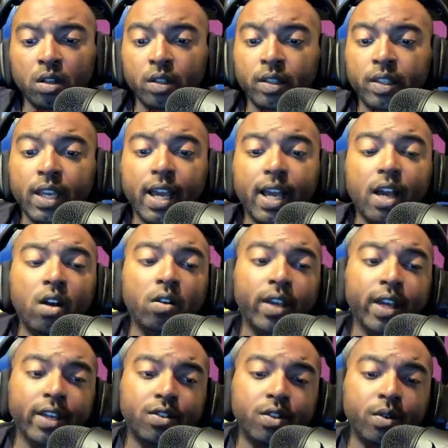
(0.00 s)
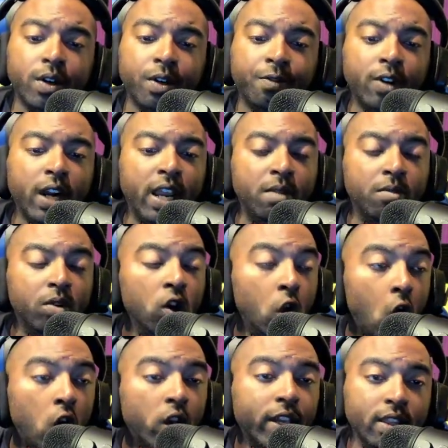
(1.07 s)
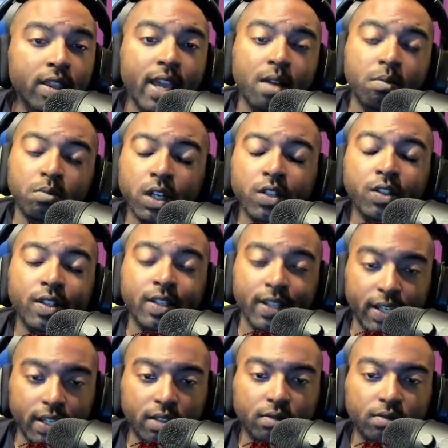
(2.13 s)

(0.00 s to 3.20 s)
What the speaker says: Yeah. Okay. So if you're able to log in that much a day,